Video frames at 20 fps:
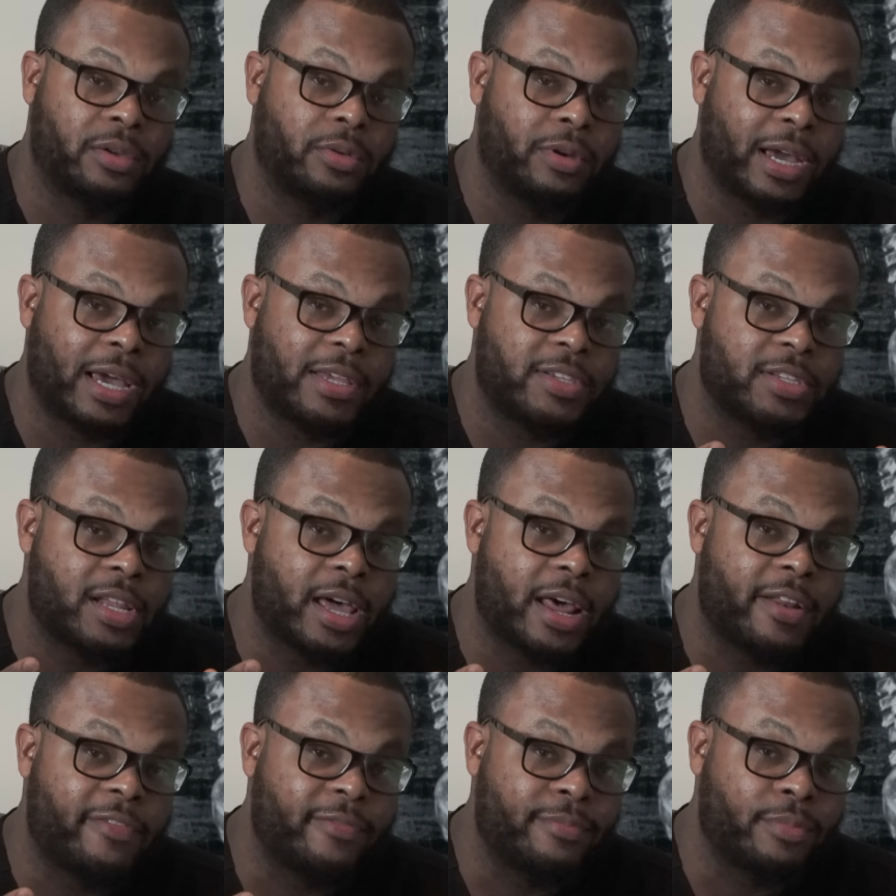you guys a
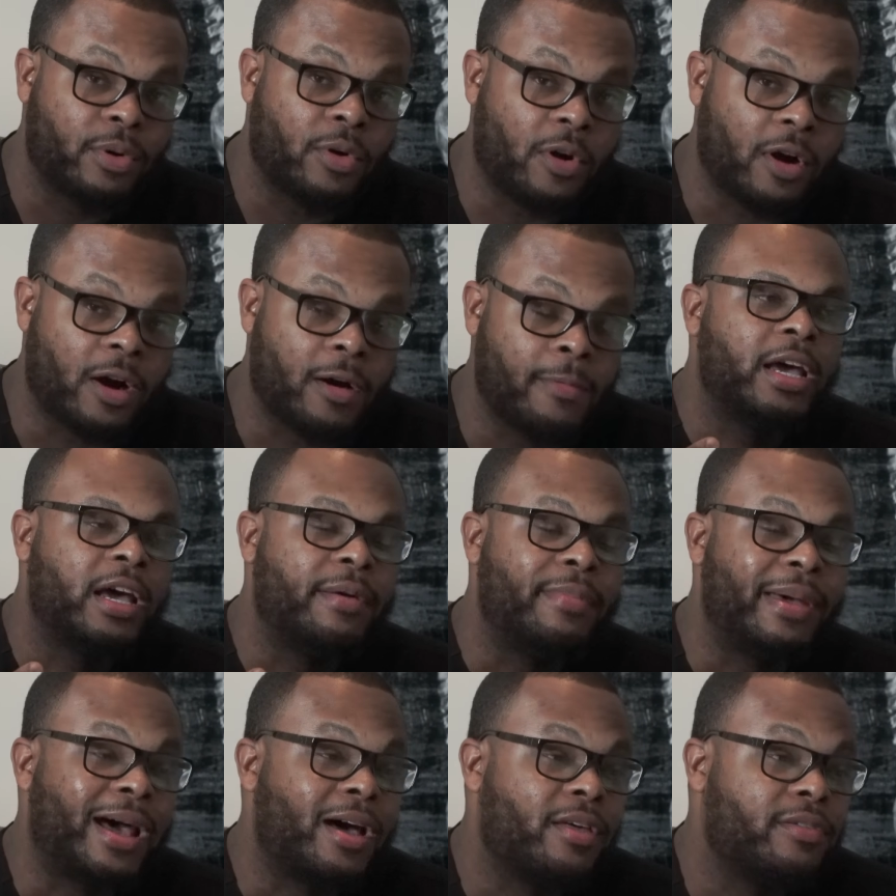lot of more
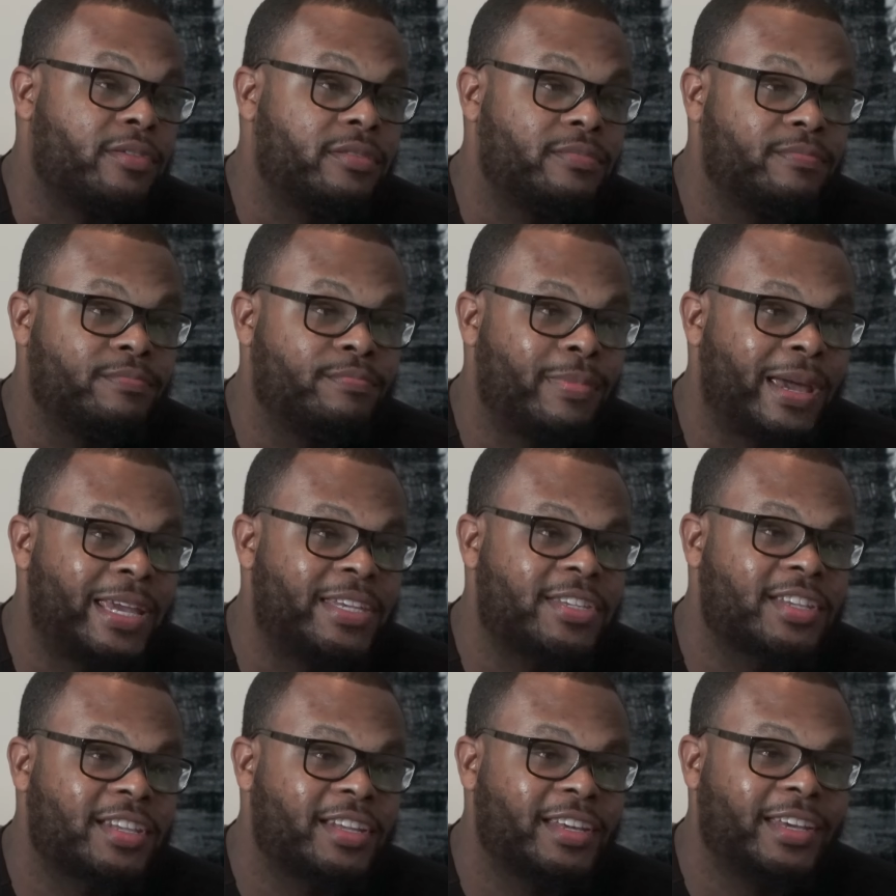about
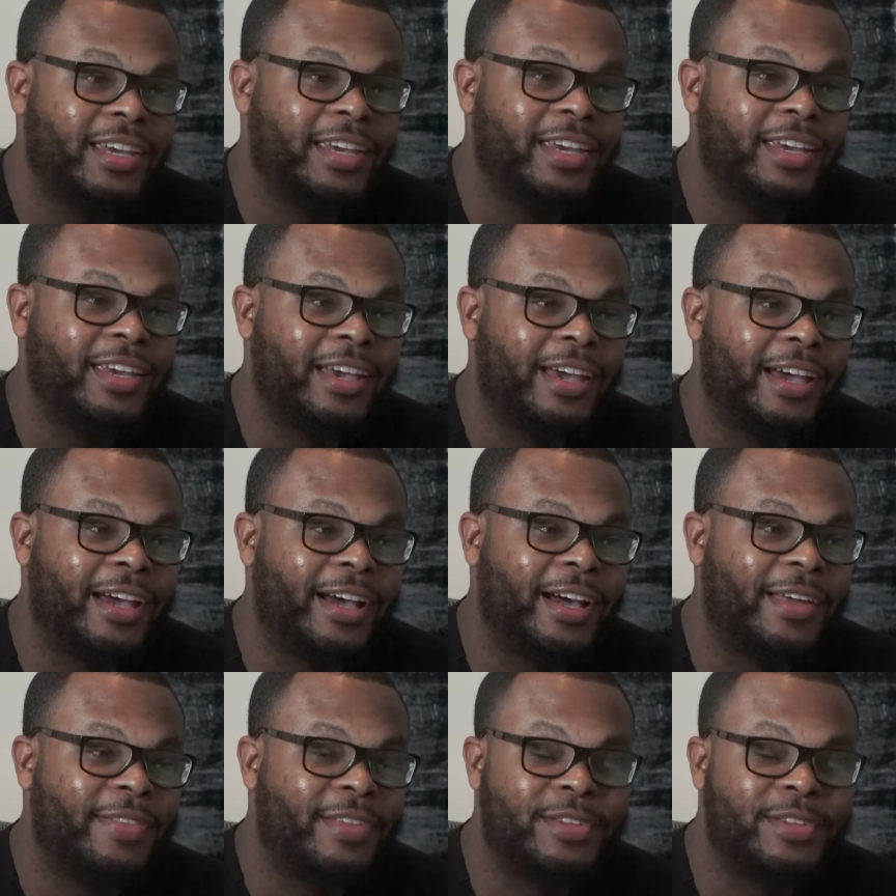basically uh,